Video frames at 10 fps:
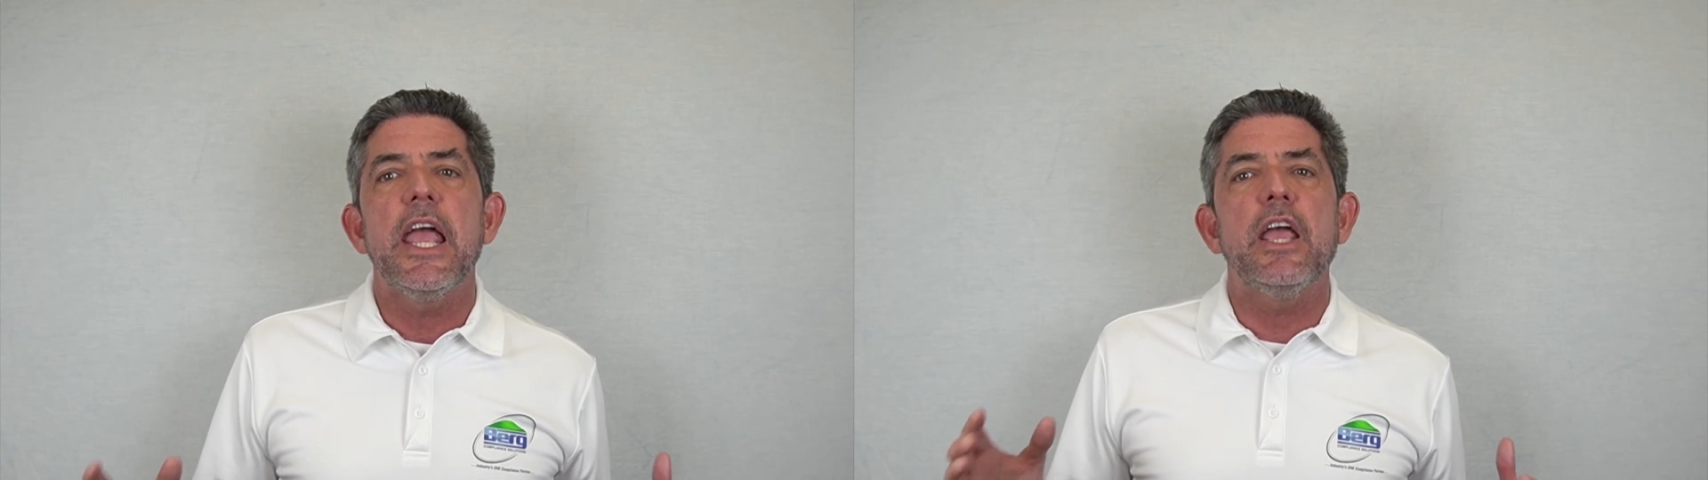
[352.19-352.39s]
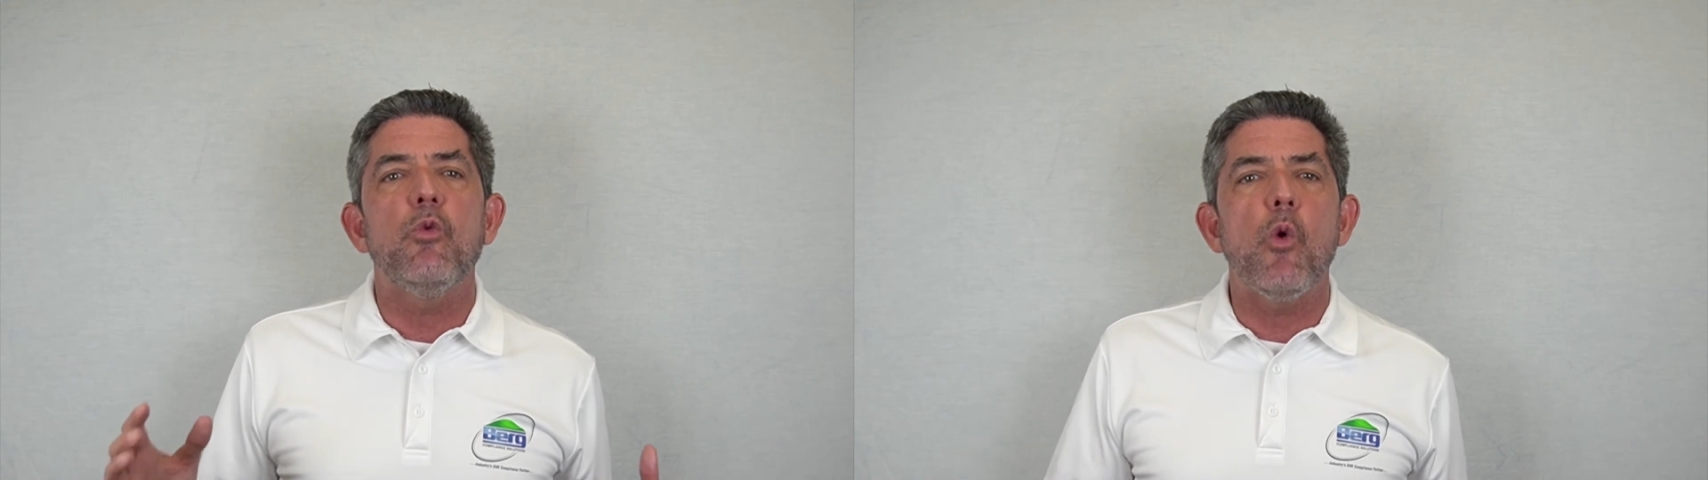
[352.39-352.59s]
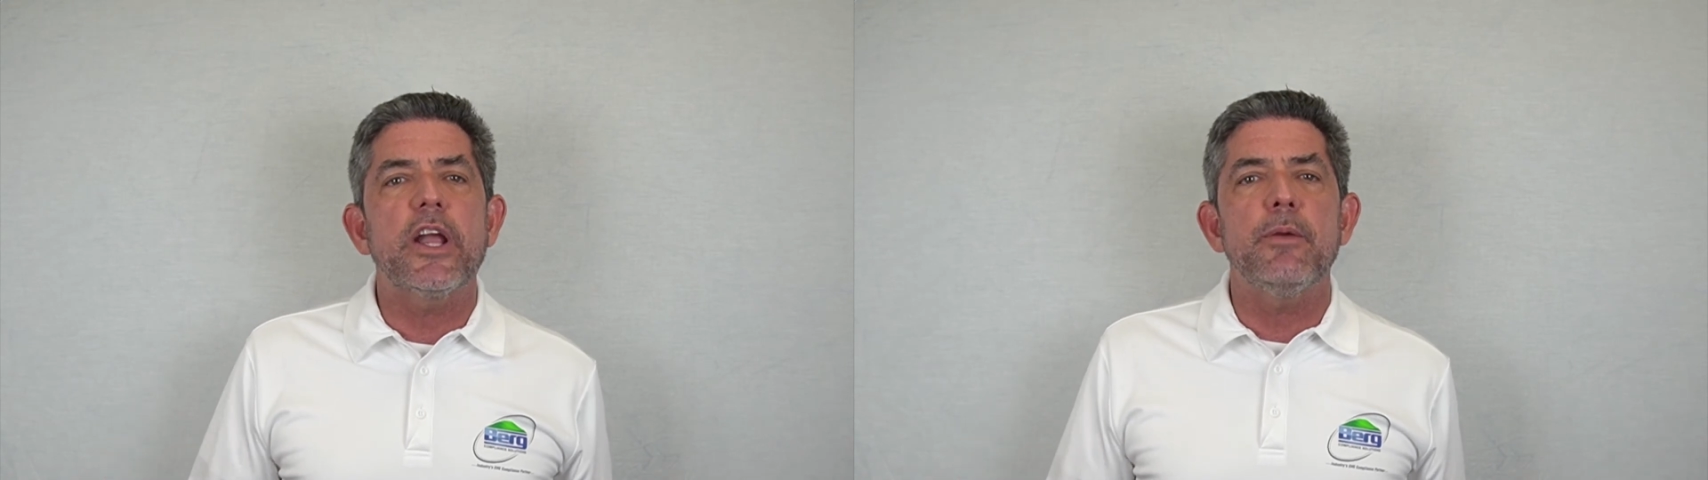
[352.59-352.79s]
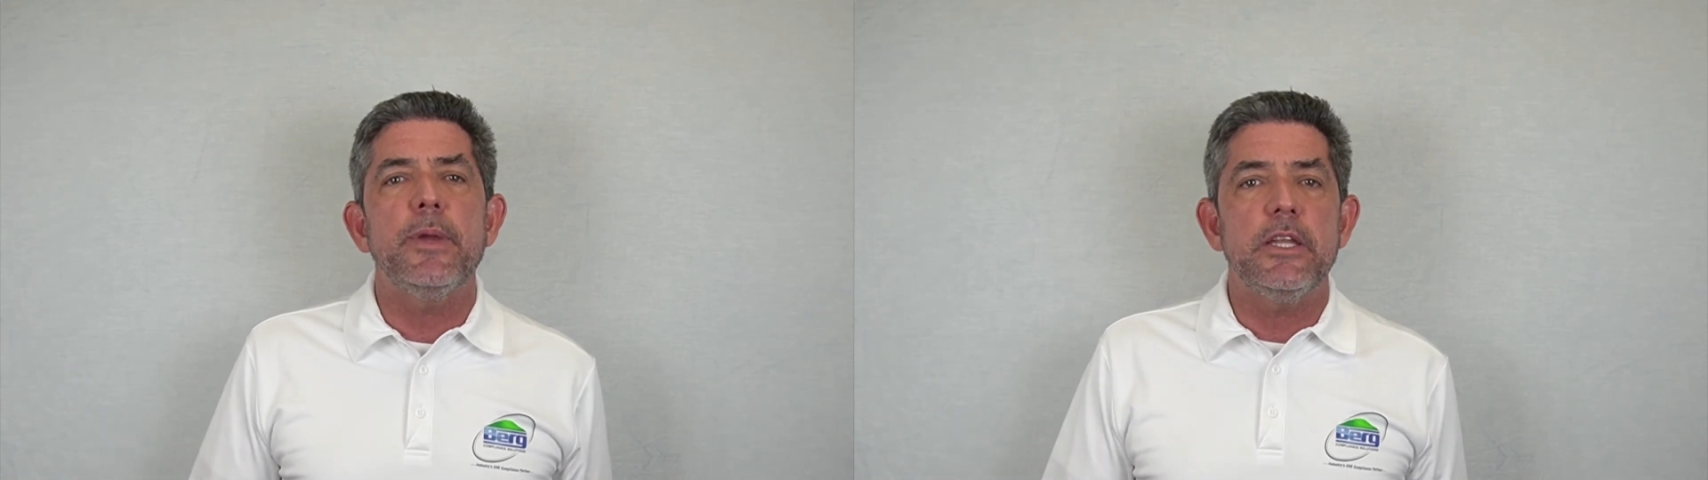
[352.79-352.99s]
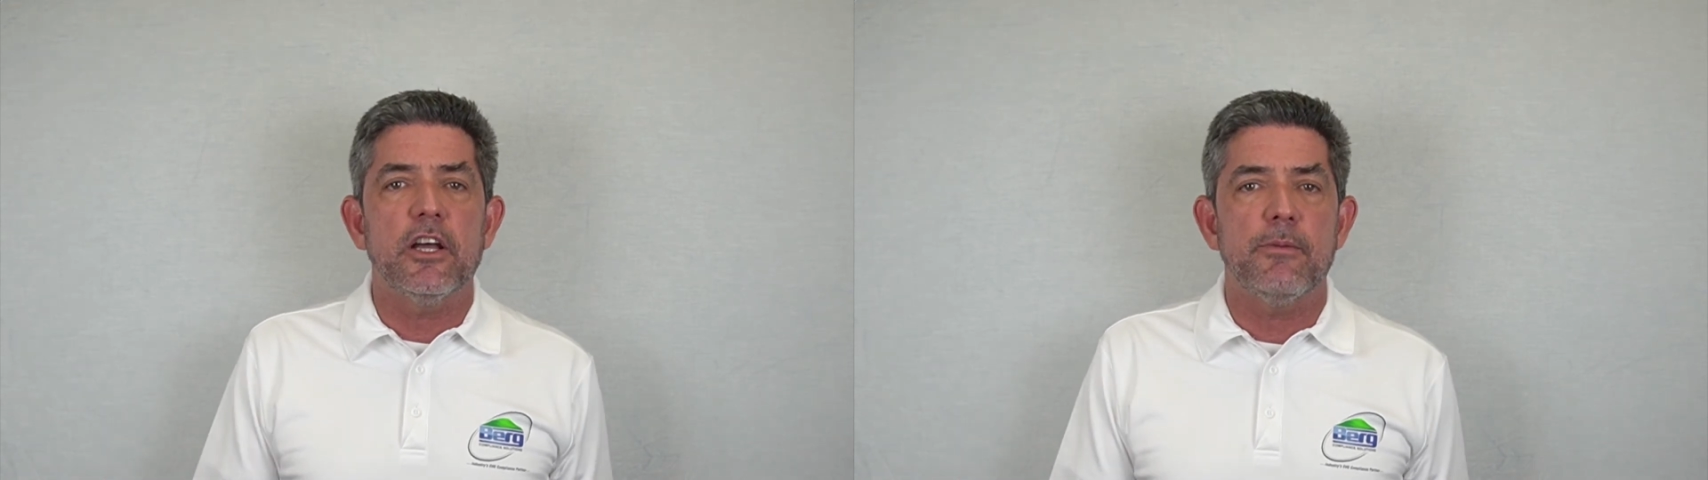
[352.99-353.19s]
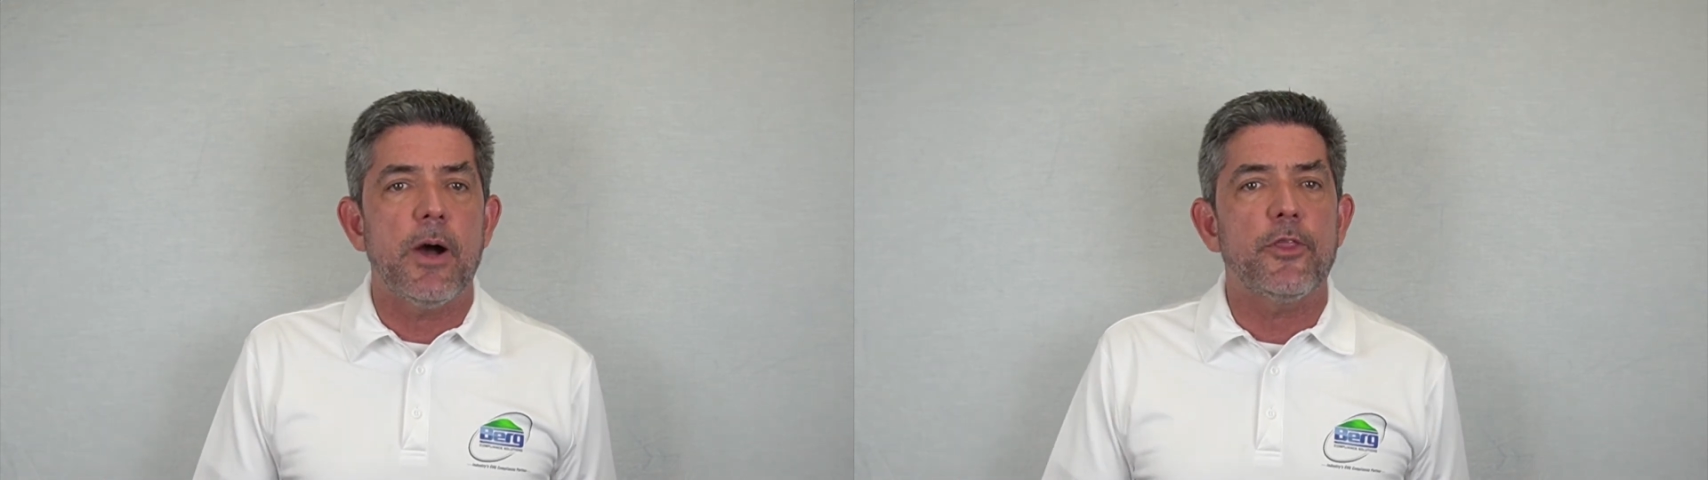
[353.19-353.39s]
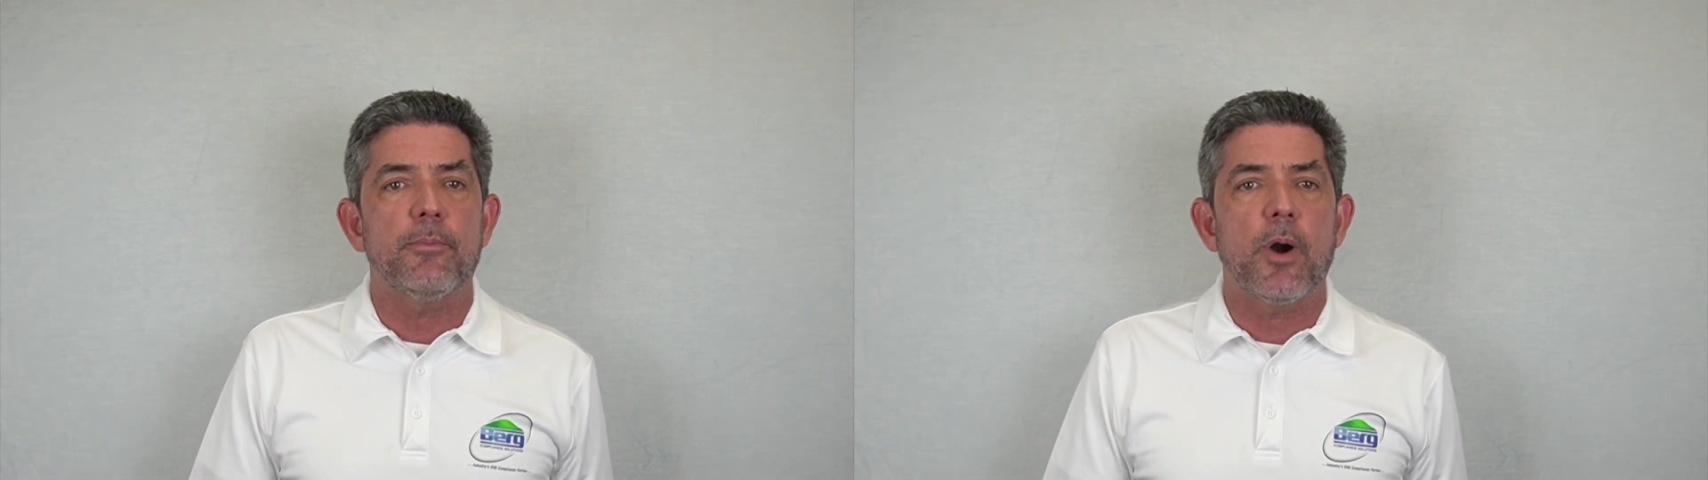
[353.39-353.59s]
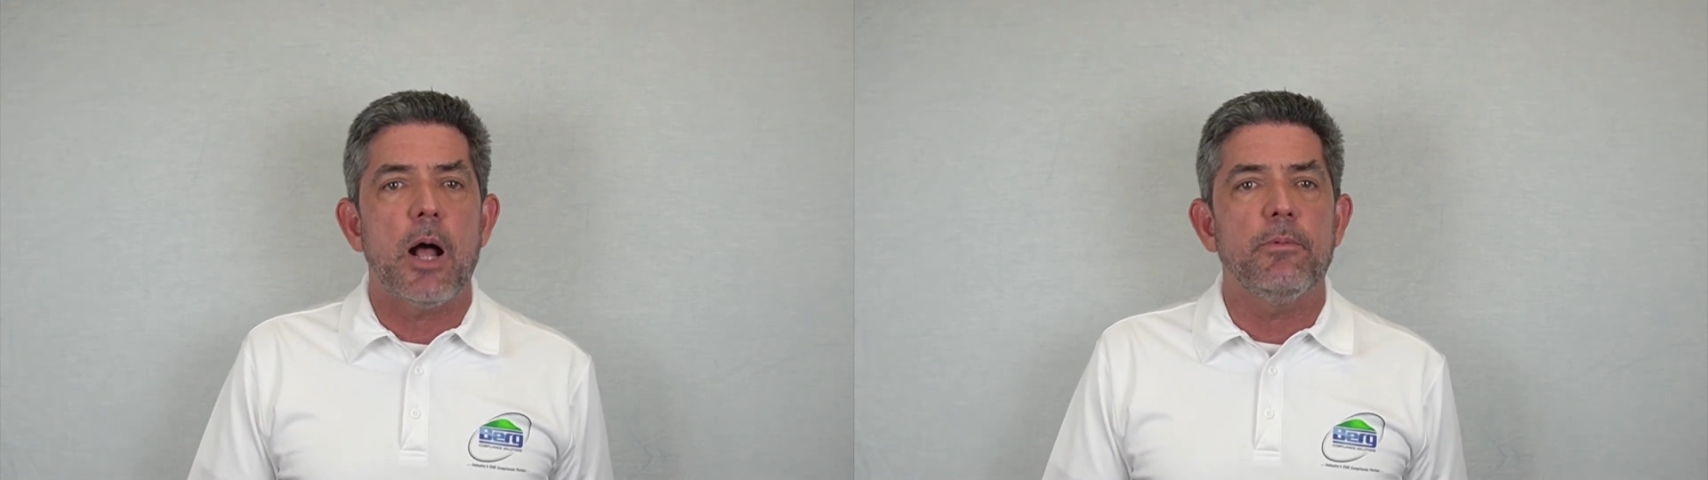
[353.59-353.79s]
and what can be done about the
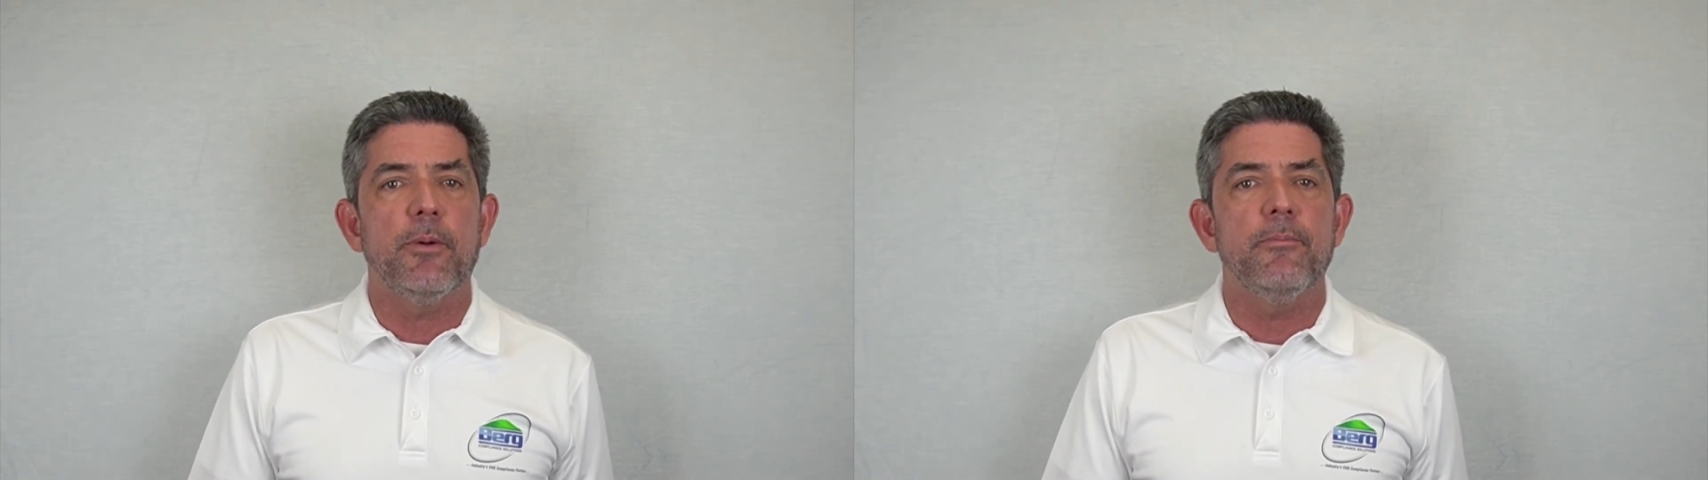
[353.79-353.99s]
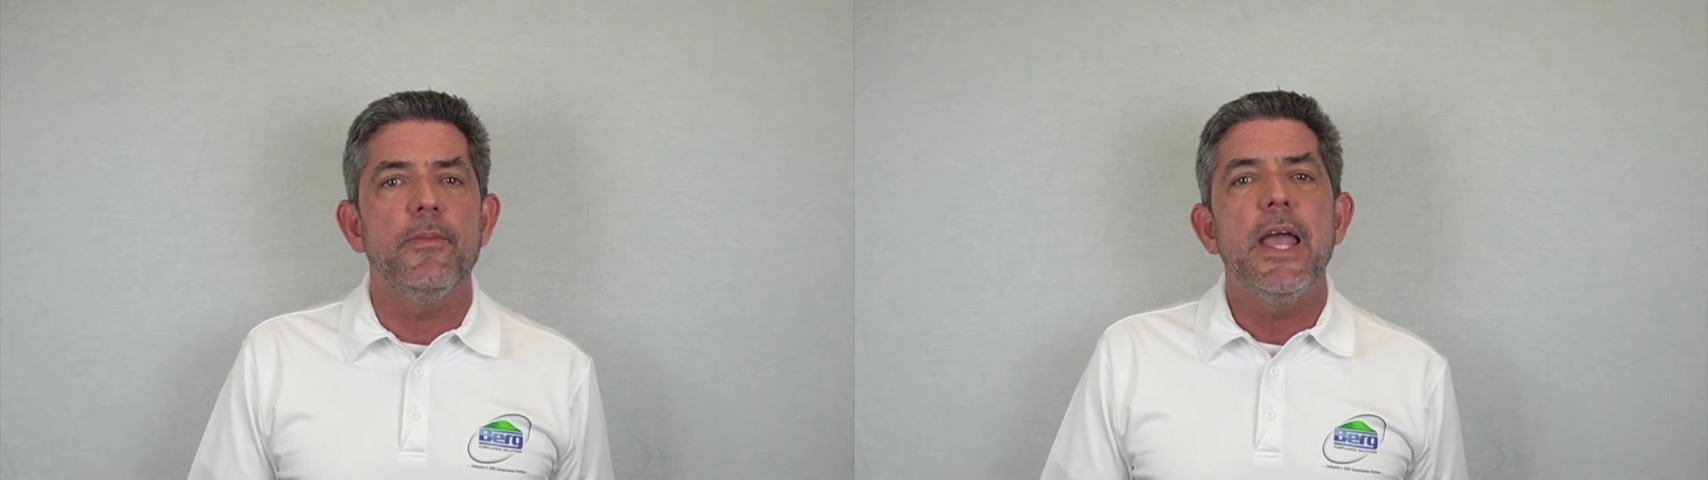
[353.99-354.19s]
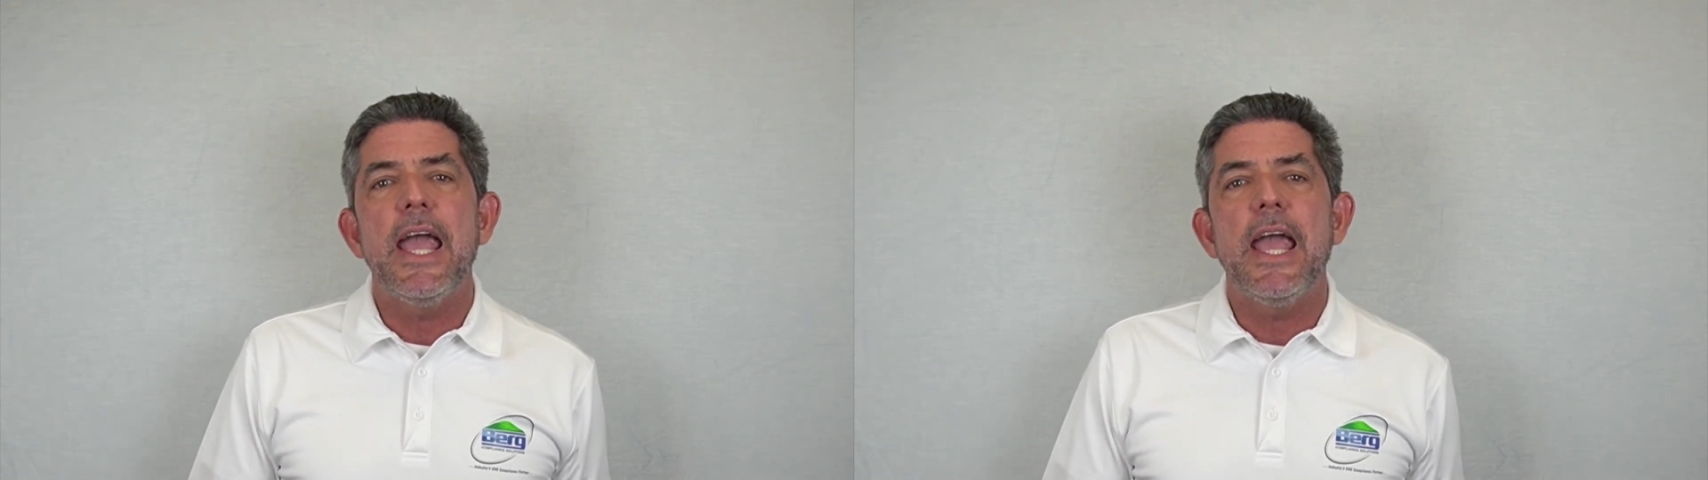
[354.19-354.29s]
problem.